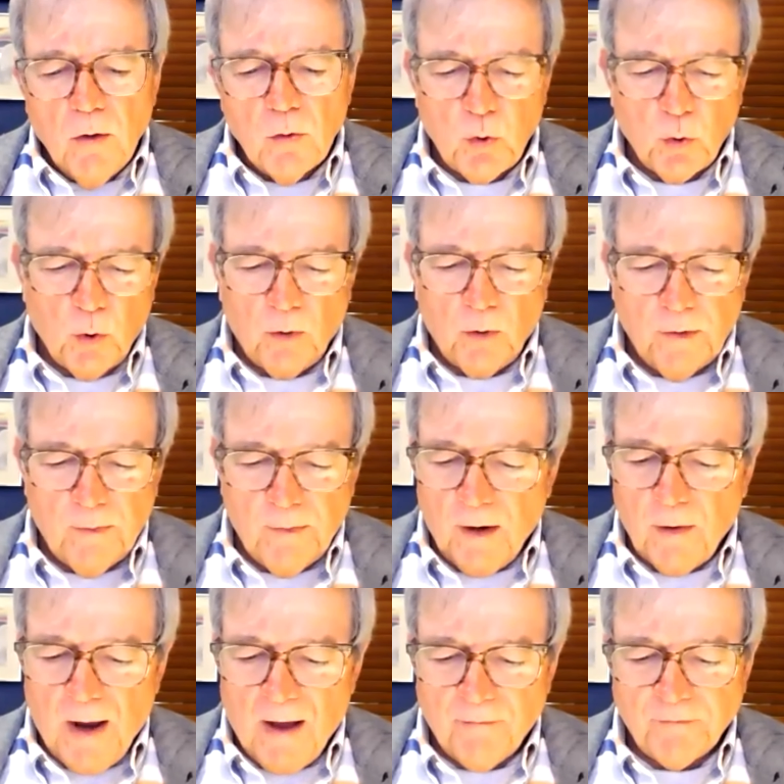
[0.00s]
Shortly
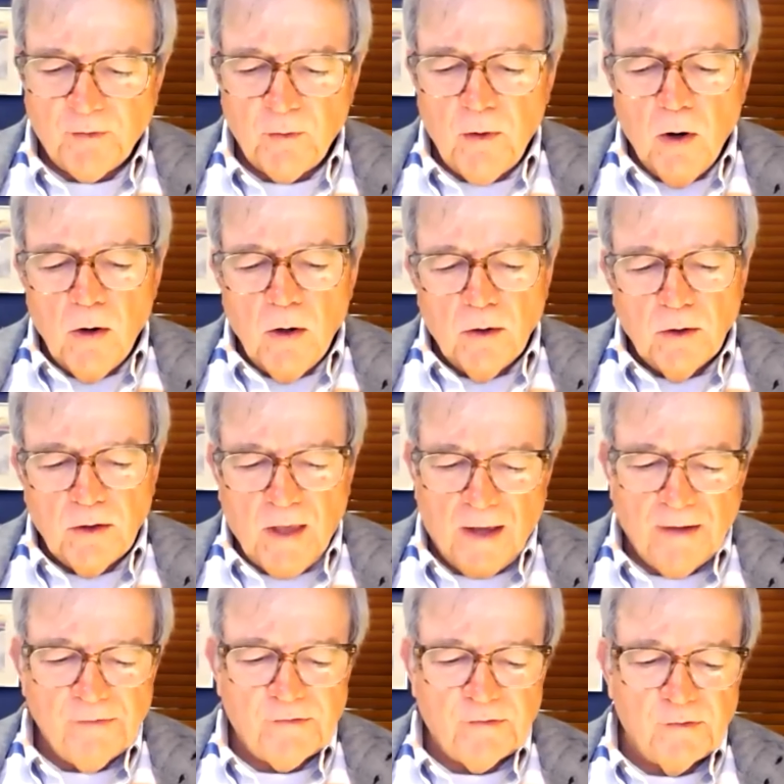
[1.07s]
thereafter,
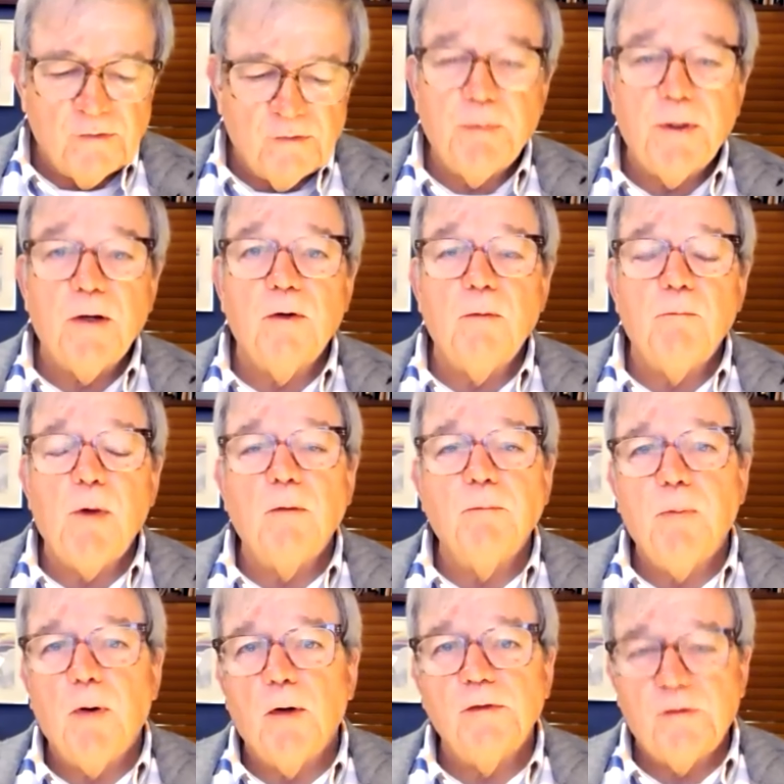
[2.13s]
cases appeared among
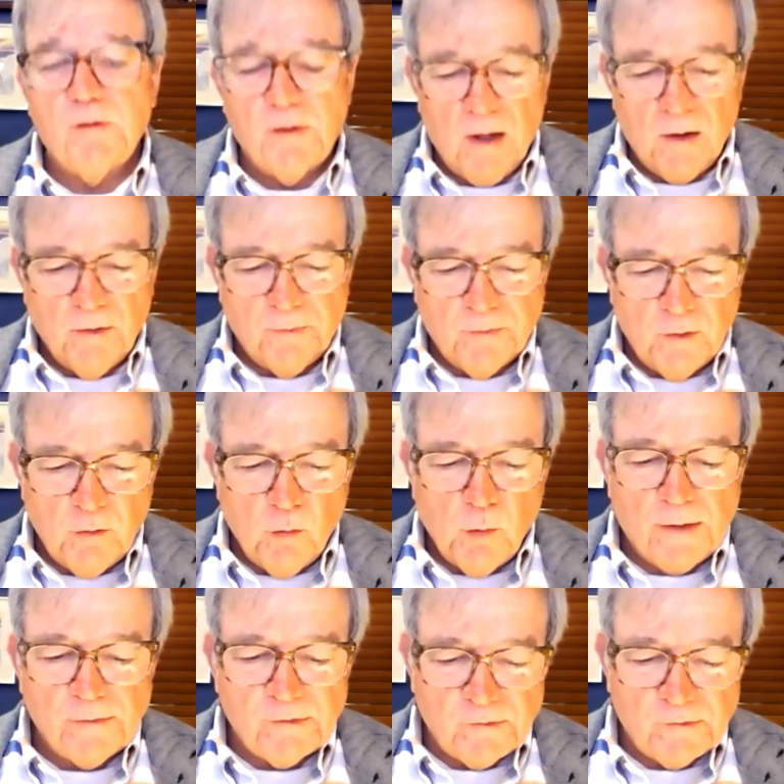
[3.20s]
personnel at the U
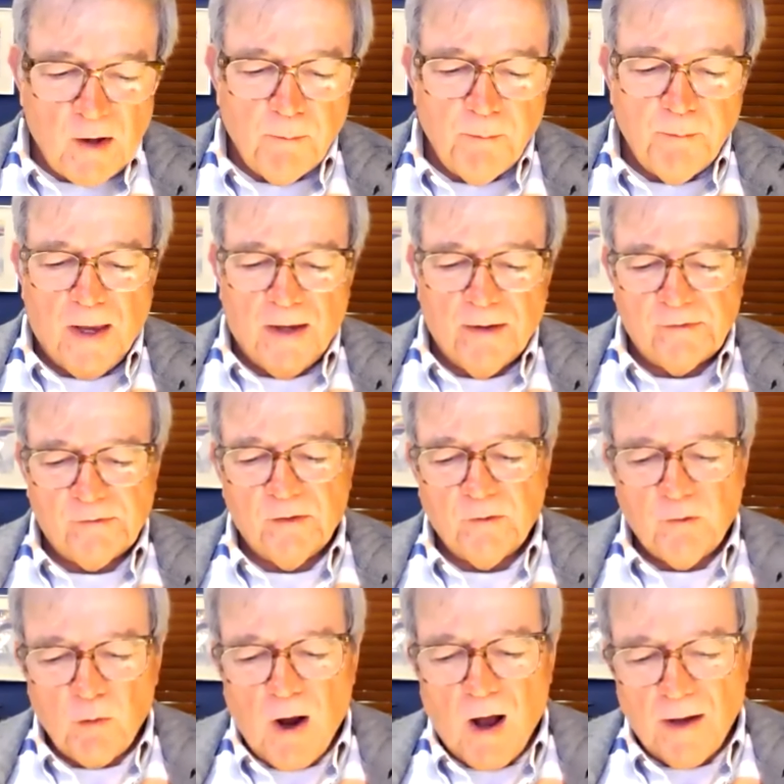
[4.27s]
S sub base at
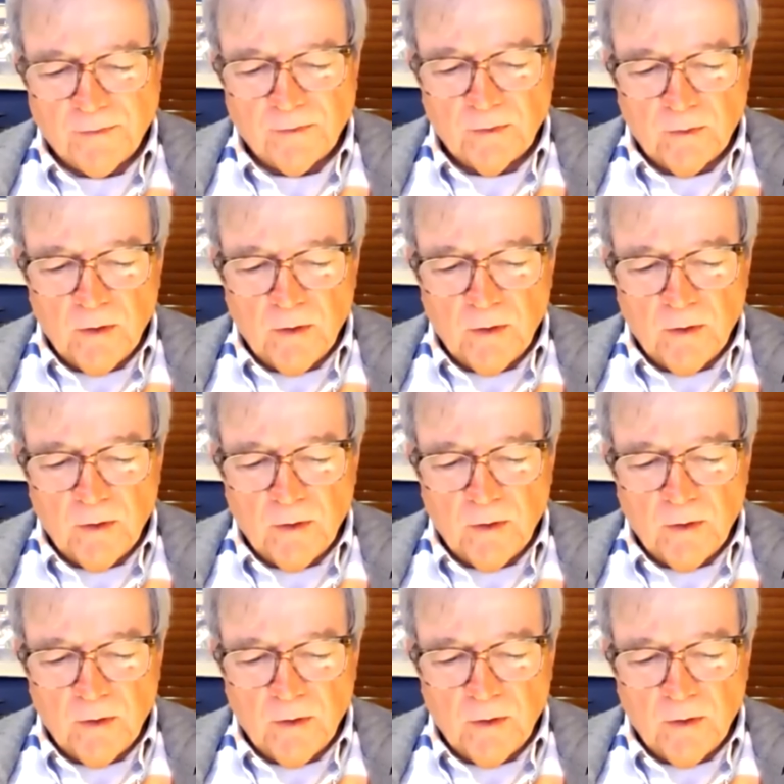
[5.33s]
Groton,